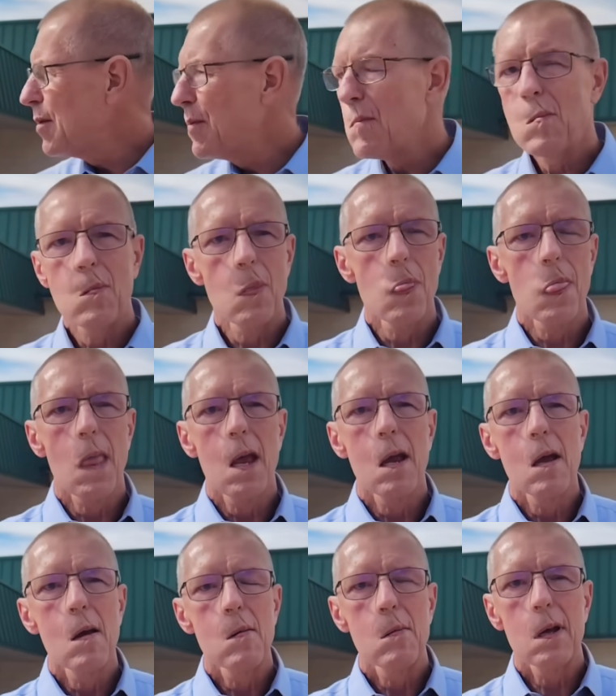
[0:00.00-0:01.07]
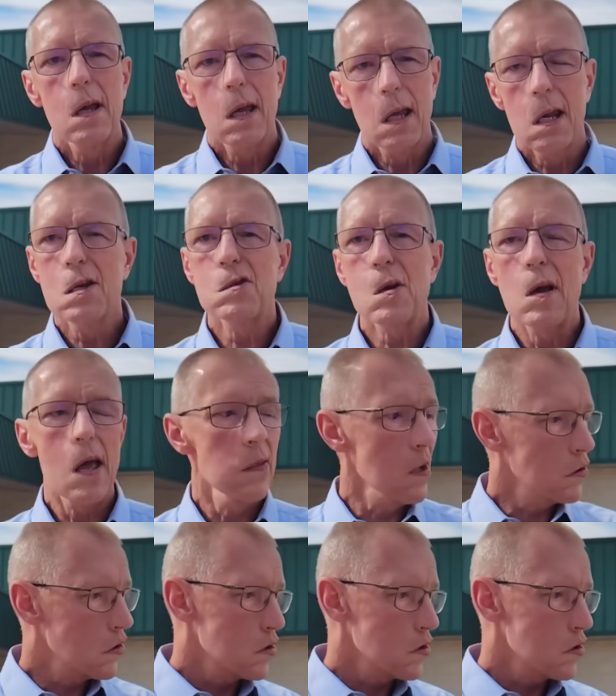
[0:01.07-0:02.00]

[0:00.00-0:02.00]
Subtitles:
That's a public alley then. That's access then.